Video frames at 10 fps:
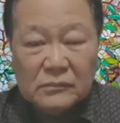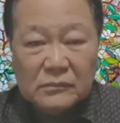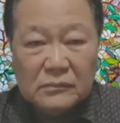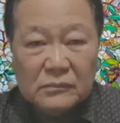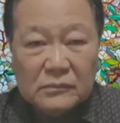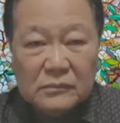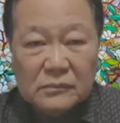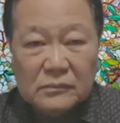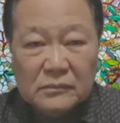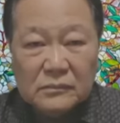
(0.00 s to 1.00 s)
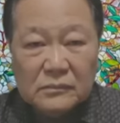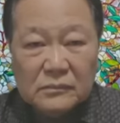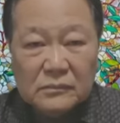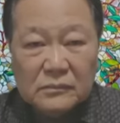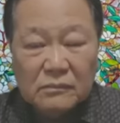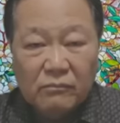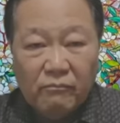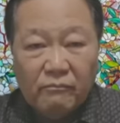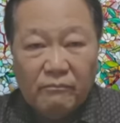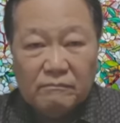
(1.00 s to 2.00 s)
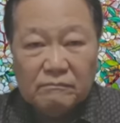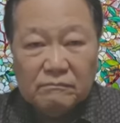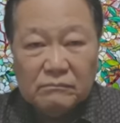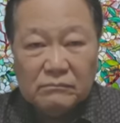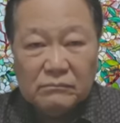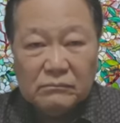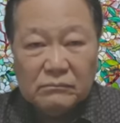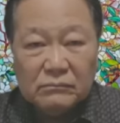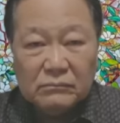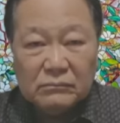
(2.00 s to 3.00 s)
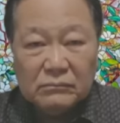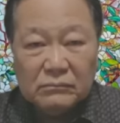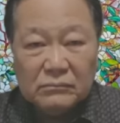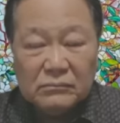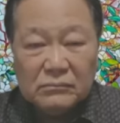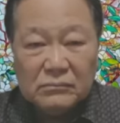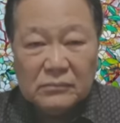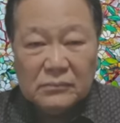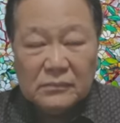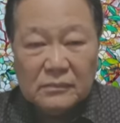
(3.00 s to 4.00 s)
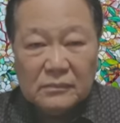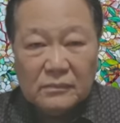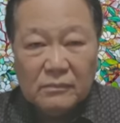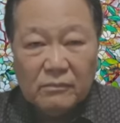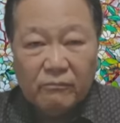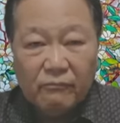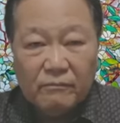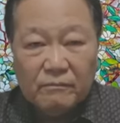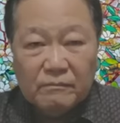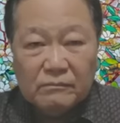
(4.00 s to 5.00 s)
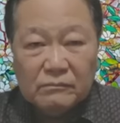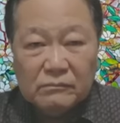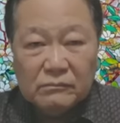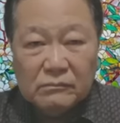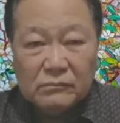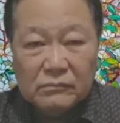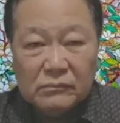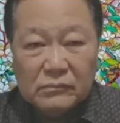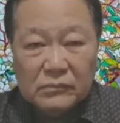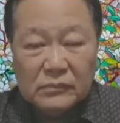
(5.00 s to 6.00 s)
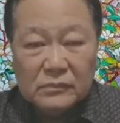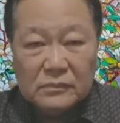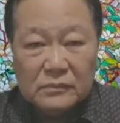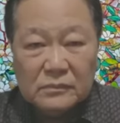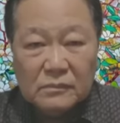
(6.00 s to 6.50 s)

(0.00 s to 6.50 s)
The person shown says nothing.